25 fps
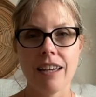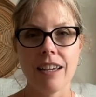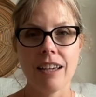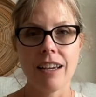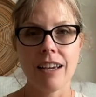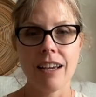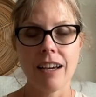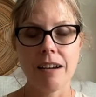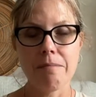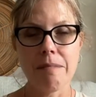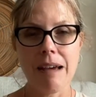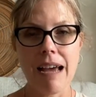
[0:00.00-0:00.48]

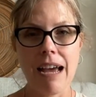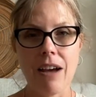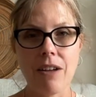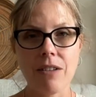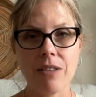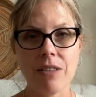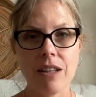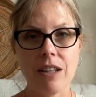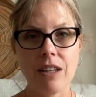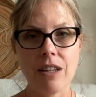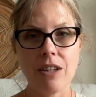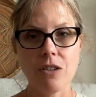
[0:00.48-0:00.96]
come
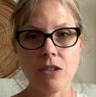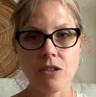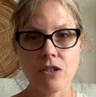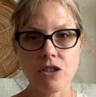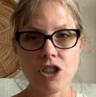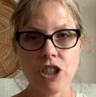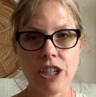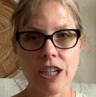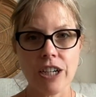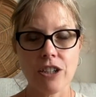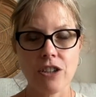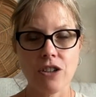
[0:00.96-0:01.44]
out the little
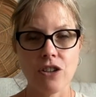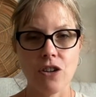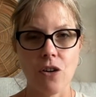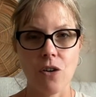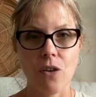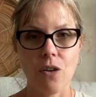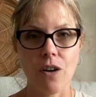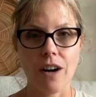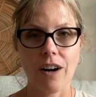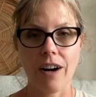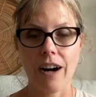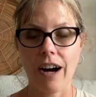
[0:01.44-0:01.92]
chicken
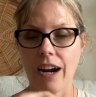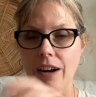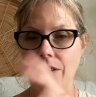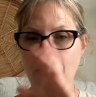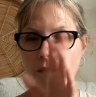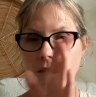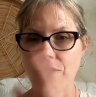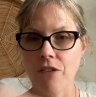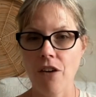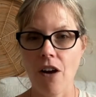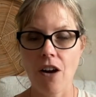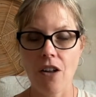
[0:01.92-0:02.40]
door
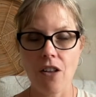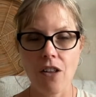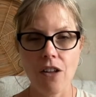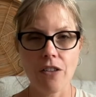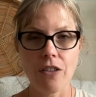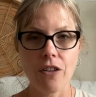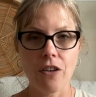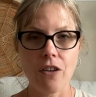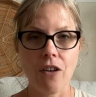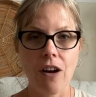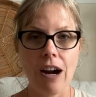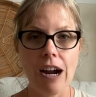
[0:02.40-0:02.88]
and fall on
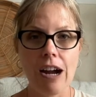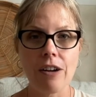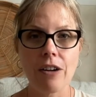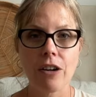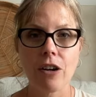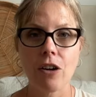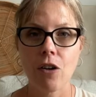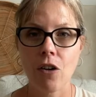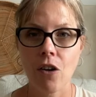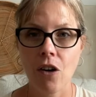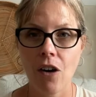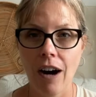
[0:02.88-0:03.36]
the ground
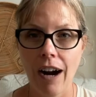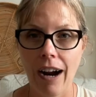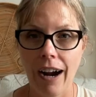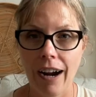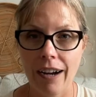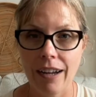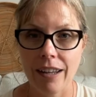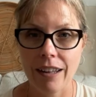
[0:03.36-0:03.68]
and crack.